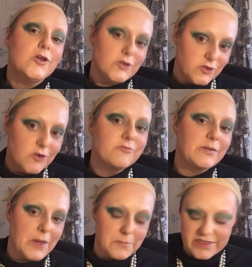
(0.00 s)
you'll
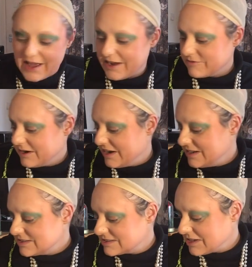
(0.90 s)
remember that,
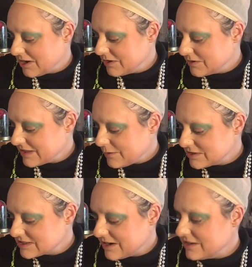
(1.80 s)
right? So that
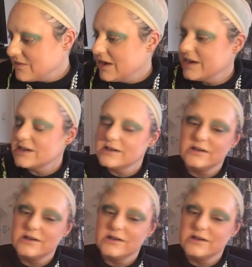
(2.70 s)
was kind of like,